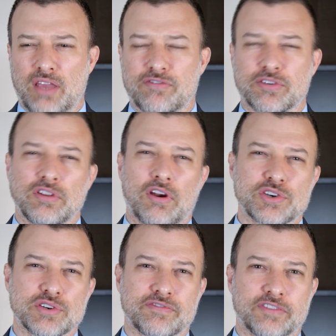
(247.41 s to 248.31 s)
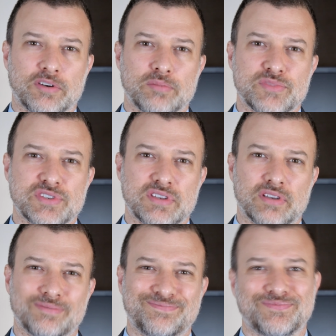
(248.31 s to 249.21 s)
For larger firms,
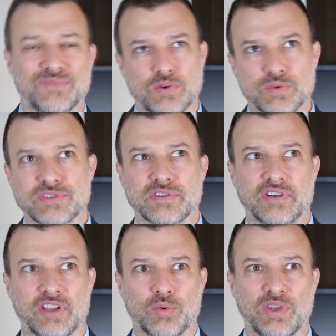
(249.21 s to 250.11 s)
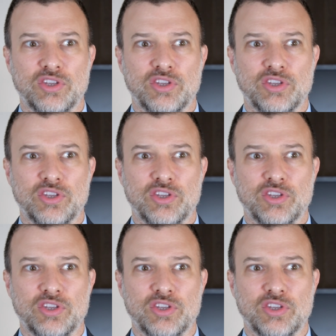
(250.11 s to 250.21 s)
to a certain degree,